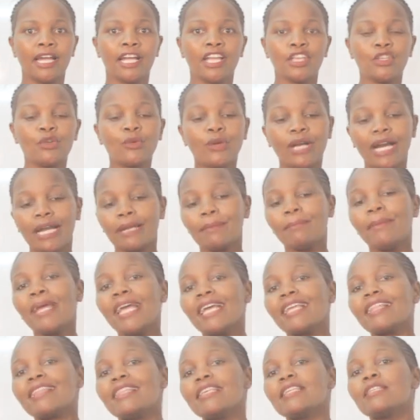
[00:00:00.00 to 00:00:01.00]
You can
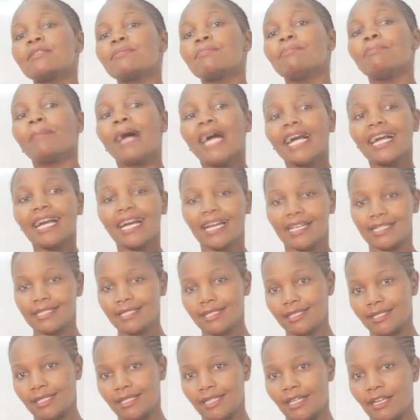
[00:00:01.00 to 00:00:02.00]
make these
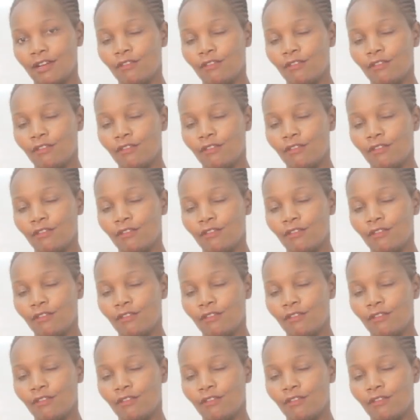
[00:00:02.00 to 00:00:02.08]
markers